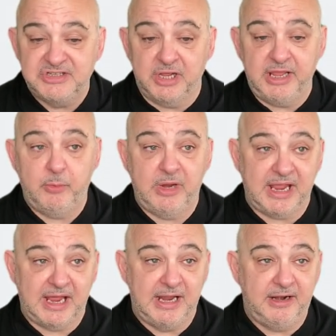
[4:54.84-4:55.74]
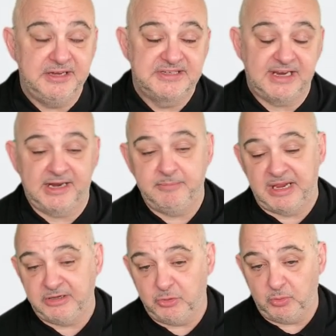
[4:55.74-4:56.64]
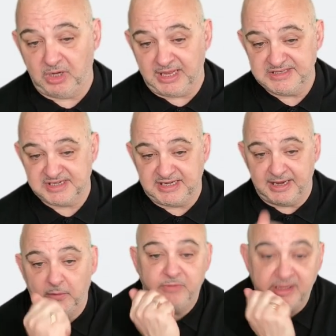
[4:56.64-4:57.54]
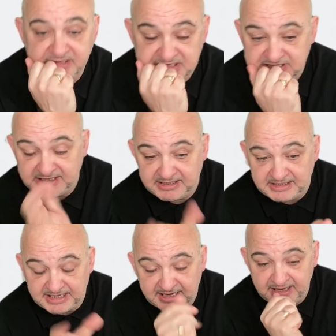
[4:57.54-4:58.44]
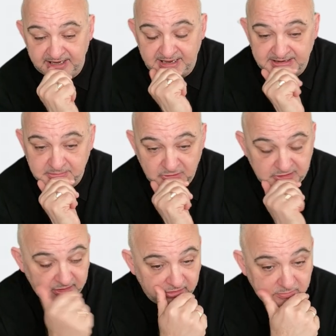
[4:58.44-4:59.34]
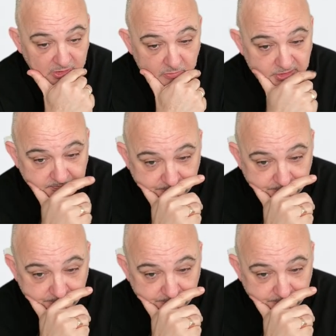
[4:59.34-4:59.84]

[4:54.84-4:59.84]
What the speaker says: so here we are inside my Google Ads account. Now this is the ad I'm running at the moment.